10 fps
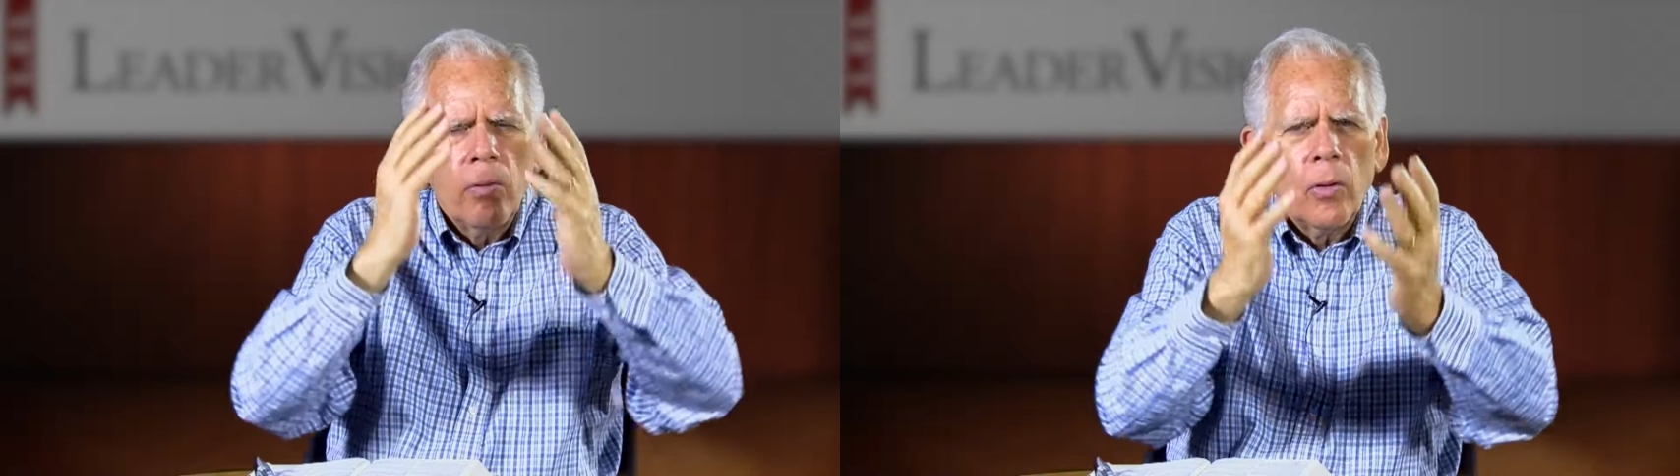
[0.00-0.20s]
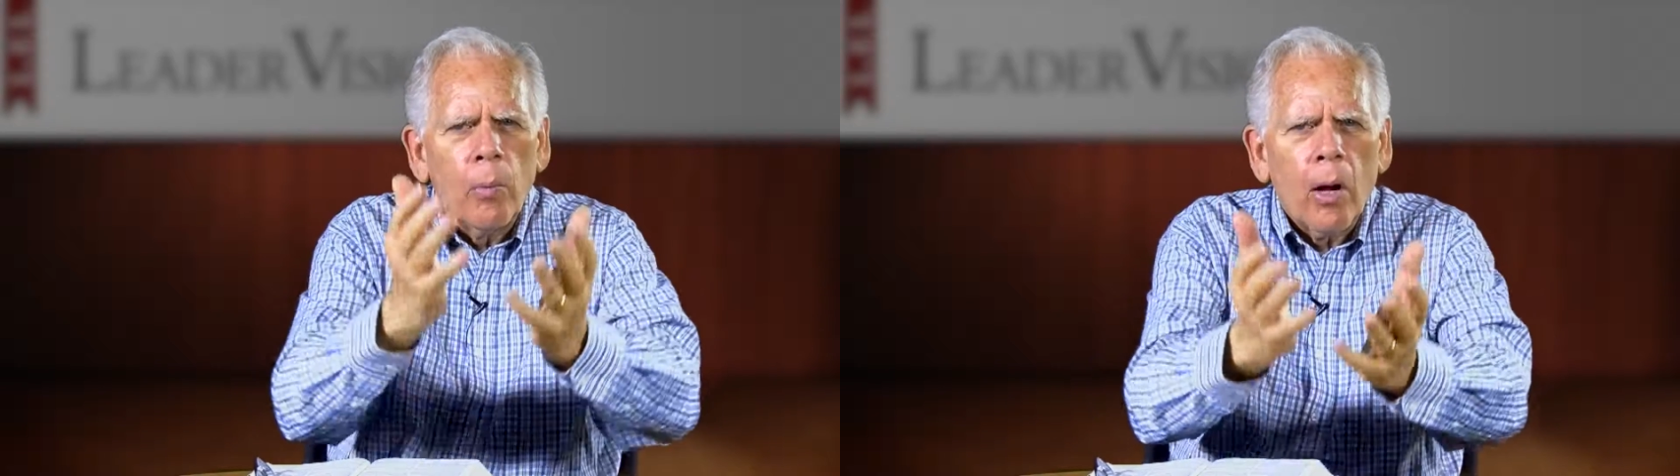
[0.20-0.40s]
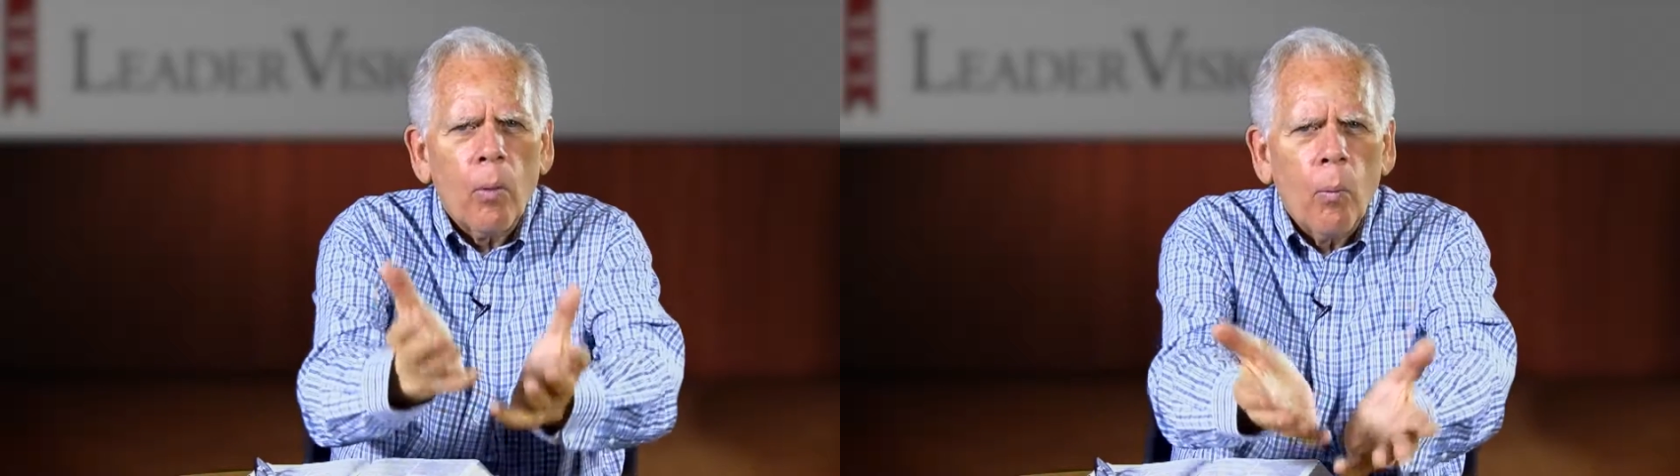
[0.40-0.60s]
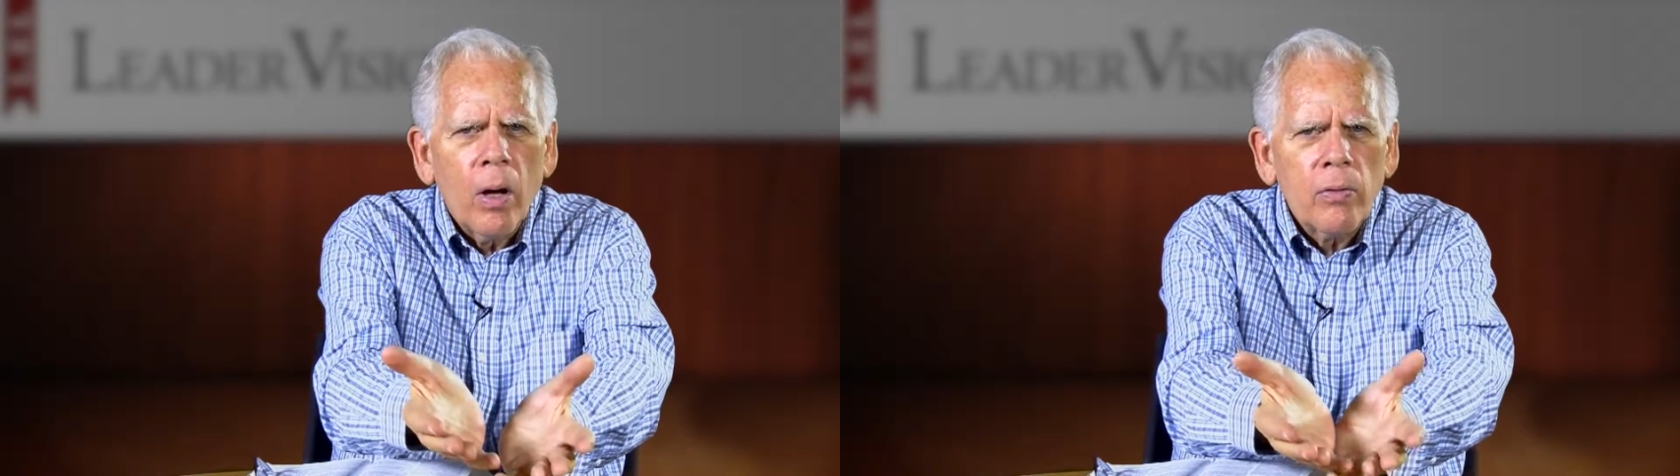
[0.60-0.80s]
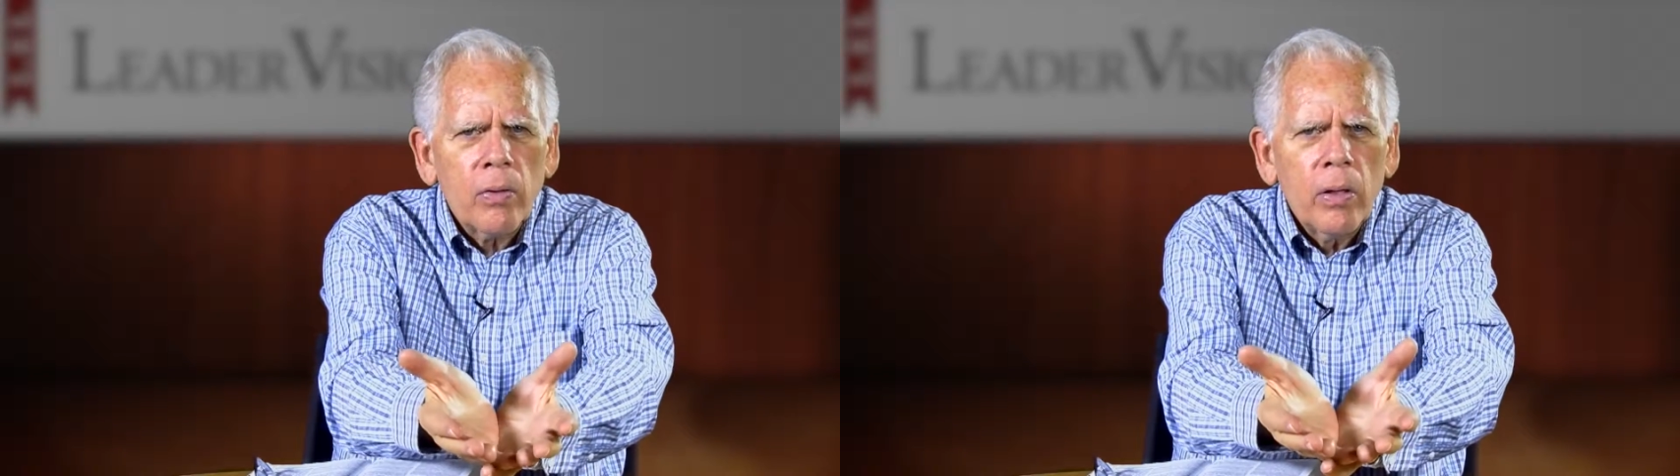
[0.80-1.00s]
no matter
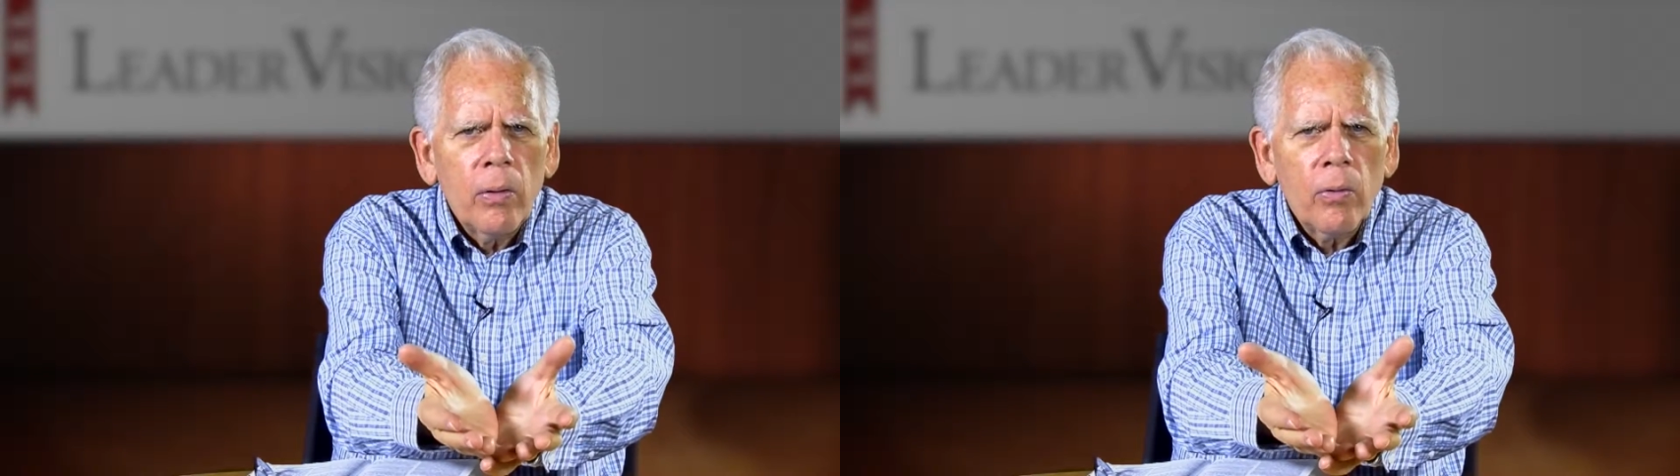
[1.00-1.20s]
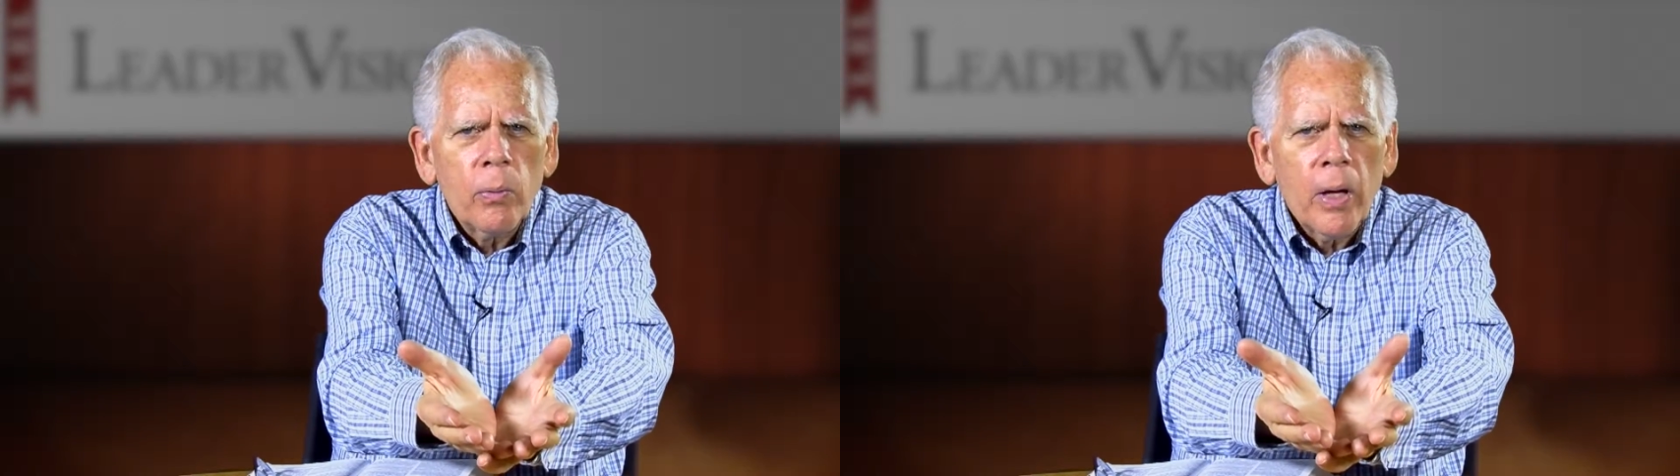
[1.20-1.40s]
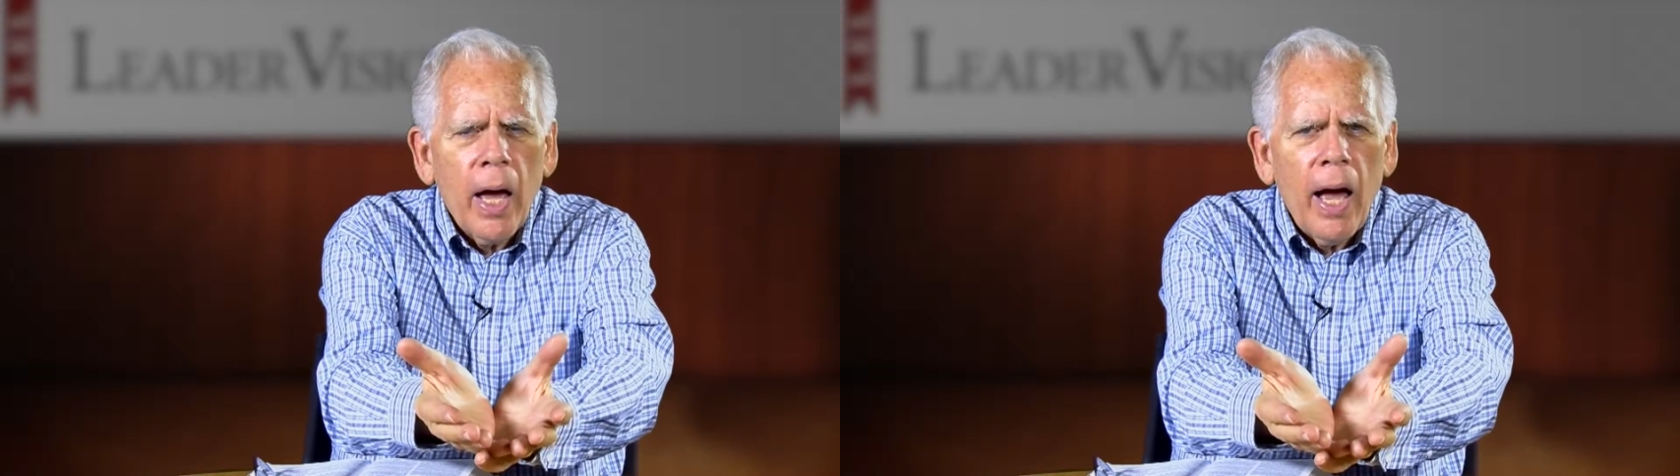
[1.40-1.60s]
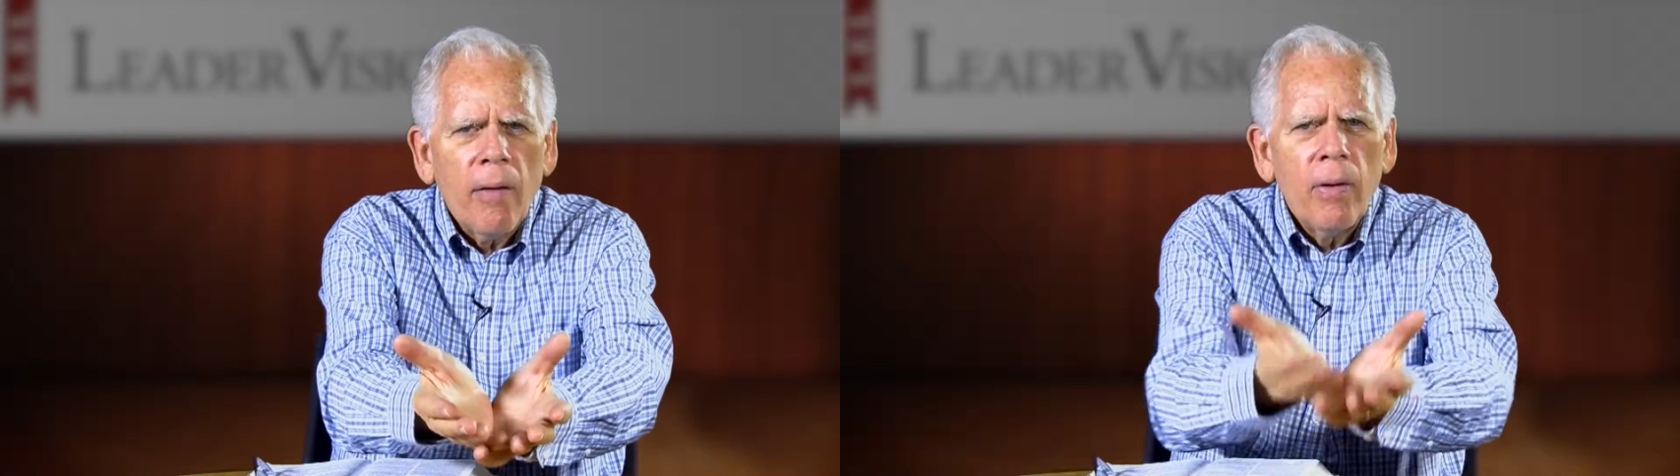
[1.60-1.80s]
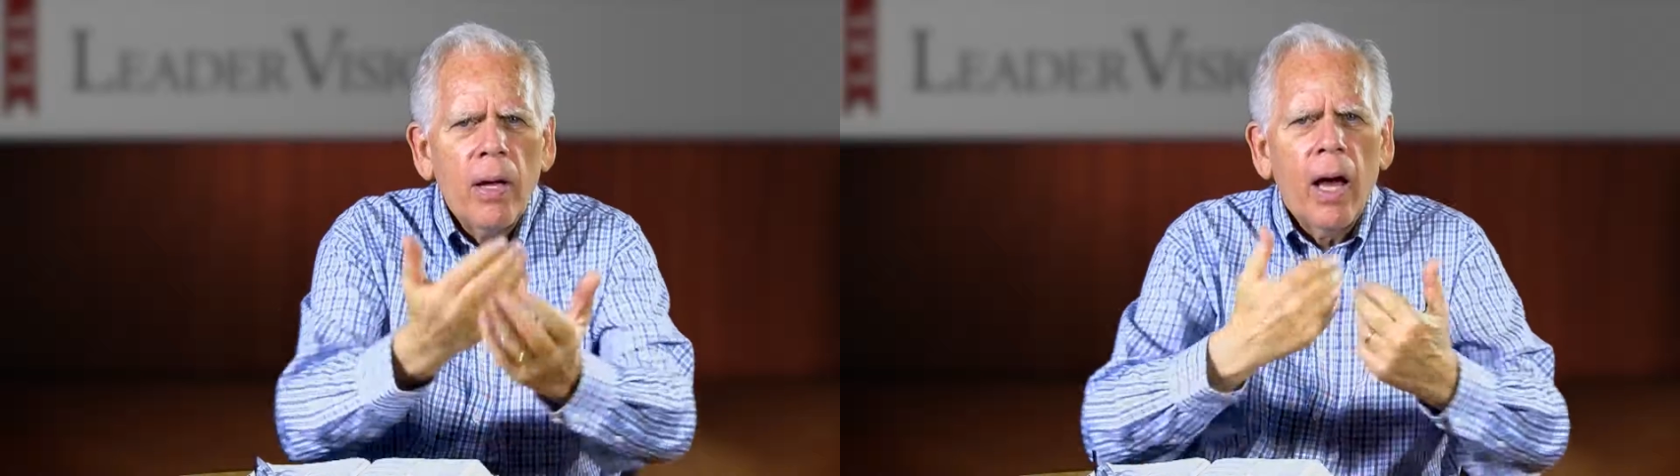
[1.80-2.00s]
what skills we have,